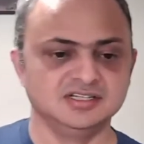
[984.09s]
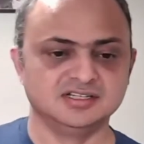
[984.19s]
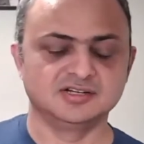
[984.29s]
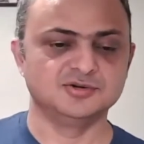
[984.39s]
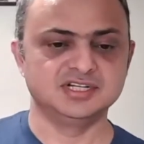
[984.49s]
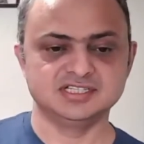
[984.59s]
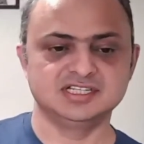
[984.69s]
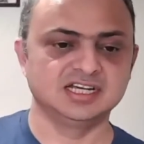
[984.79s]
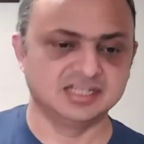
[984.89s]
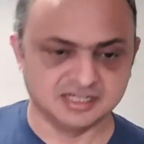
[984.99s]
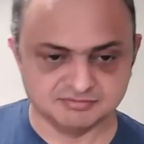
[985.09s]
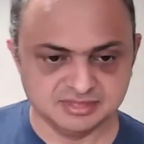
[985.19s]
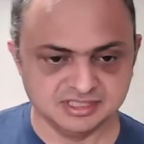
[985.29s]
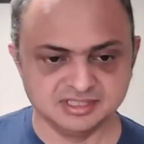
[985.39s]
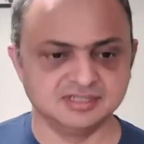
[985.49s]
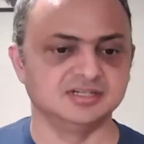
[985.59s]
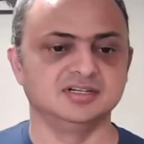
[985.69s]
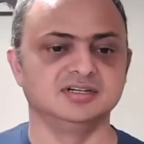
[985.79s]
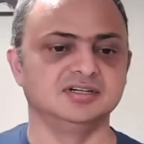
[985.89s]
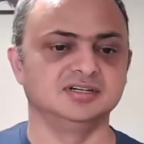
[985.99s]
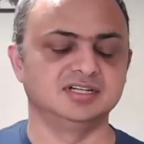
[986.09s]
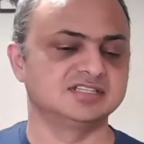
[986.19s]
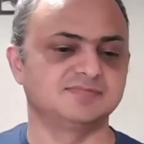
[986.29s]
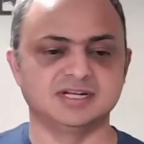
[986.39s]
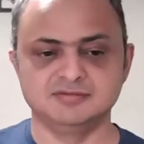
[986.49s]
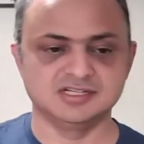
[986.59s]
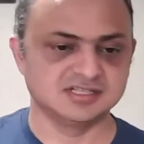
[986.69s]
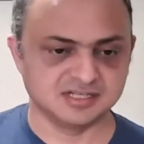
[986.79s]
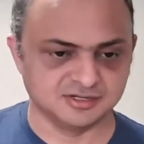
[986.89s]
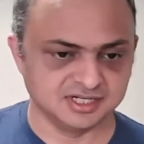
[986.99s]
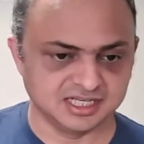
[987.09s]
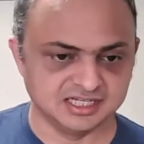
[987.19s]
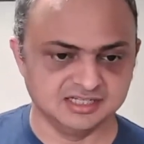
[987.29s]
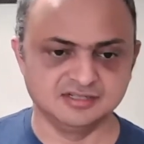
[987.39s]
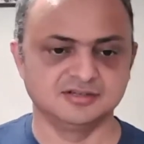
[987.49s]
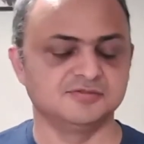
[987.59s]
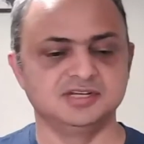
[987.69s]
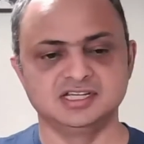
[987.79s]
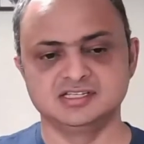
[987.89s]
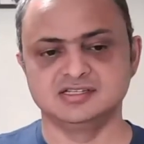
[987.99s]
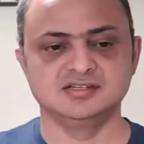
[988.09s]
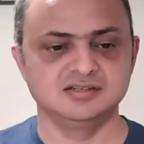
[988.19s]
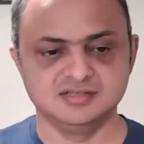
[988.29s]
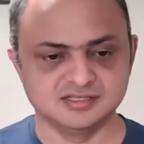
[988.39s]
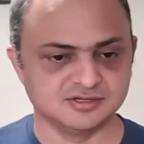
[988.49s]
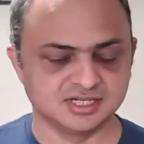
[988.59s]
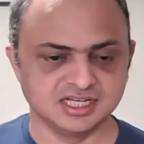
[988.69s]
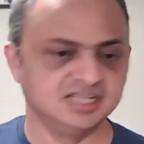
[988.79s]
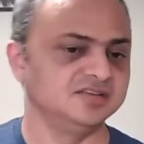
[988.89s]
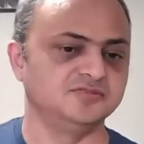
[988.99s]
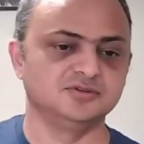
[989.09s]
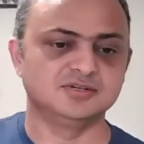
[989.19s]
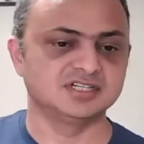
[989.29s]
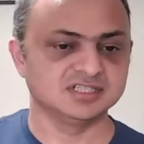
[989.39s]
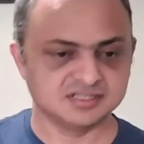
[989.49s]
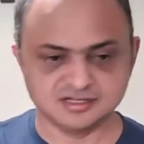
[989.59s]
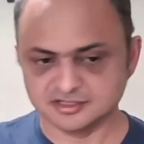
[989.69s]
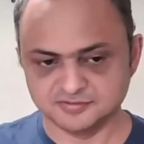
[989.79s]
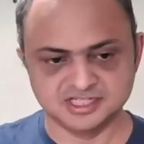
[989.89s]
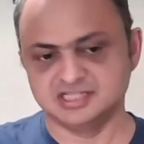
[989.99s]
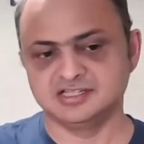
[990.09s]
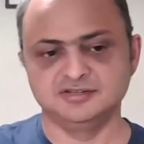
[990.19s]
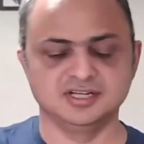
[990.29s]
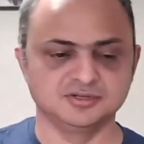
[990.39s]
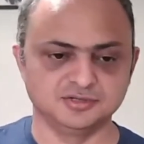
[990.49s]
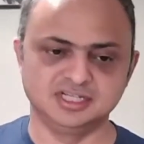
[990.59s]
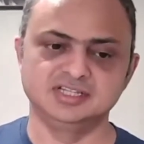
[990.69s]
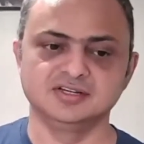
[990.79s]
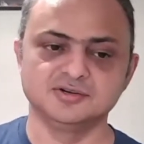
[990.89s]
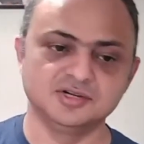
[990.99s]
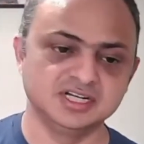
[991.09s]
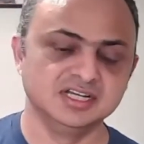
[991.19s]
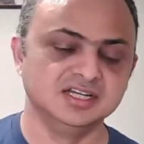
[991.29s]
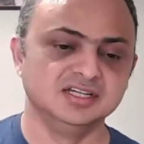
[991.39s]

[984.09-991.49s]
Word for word: The code is on GitHub. Uh, risk parameters are online. Documentation is online. If you don't trust the documentation, you can go read the code.